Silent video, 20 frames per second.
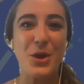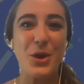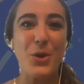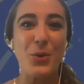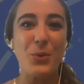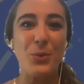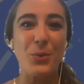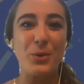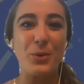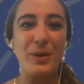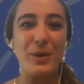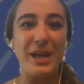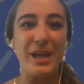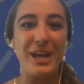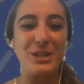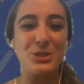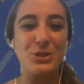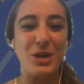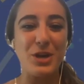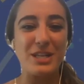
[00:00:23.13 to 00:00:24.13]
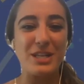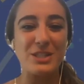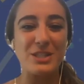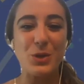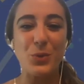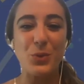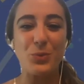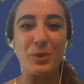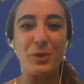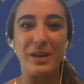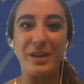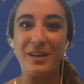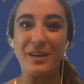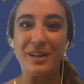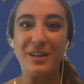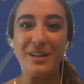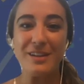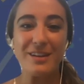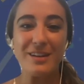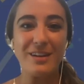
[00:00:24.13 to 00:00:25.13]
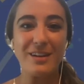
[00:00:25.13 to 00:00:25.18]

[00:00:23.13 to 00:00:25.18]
where we address real